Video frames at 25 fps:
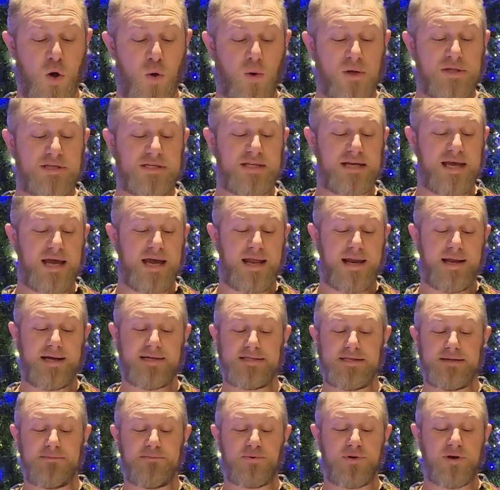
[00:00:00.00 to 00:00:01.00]
Once again,
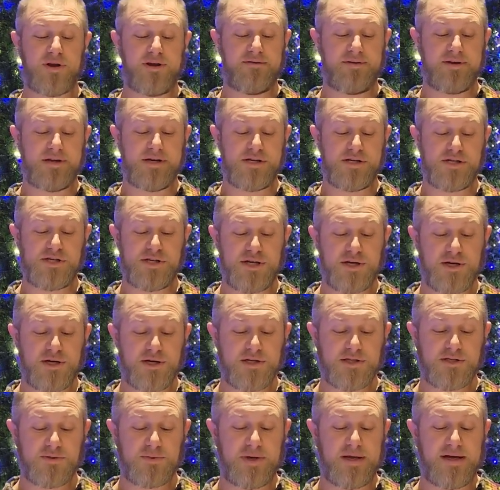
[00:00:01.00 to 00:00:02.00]
as in previous
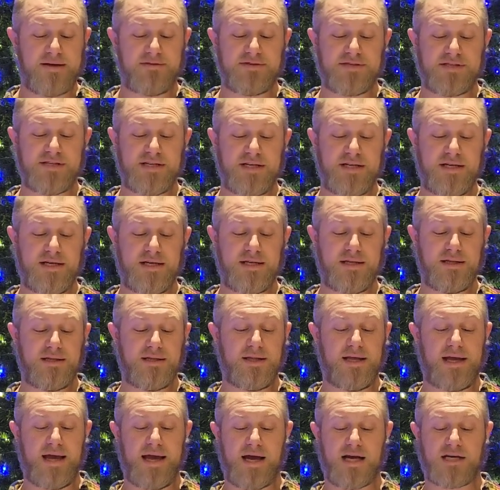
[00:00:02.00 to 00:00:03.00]
years, we have seen
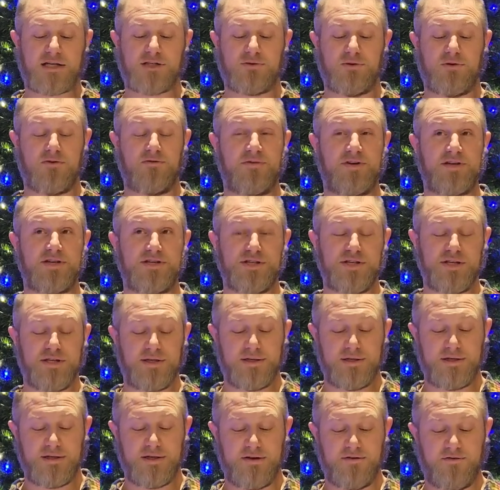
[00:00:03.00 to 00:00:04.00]
the actual
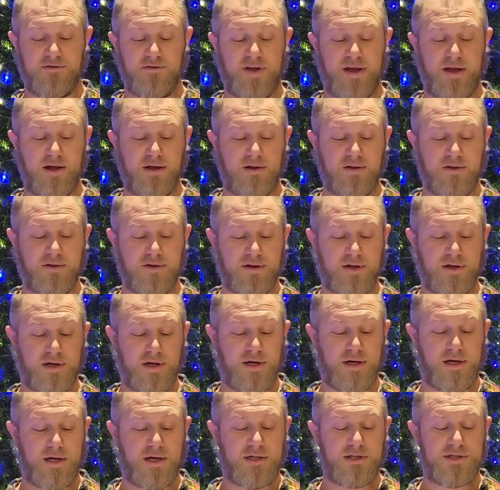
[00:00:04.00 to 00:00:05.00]
vision and failed
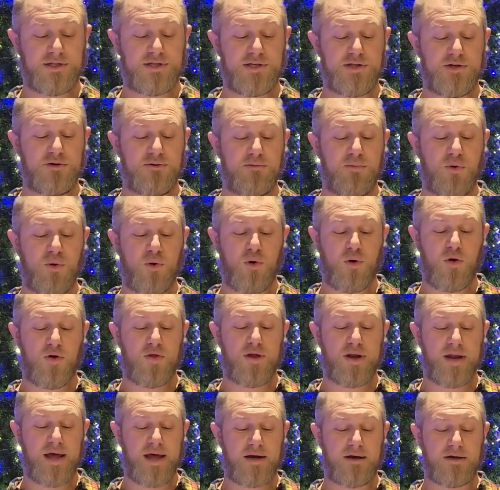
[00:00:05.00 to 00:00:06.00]
to do more
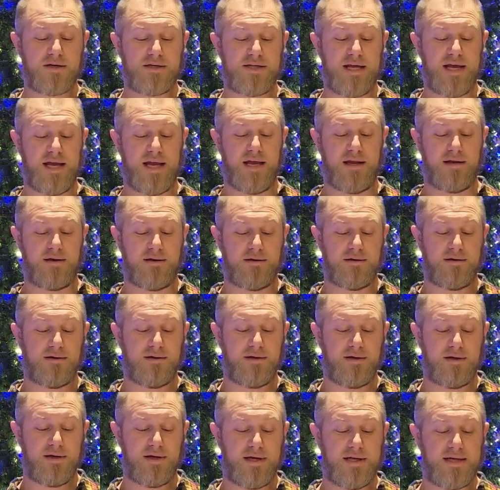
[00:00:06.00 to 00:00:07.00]
than entertain.
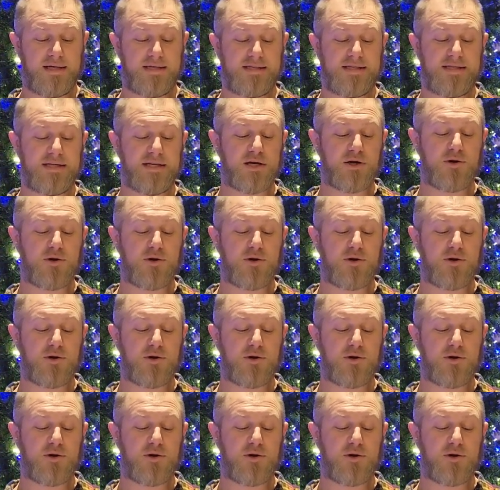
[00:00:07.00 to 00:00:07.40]
It is an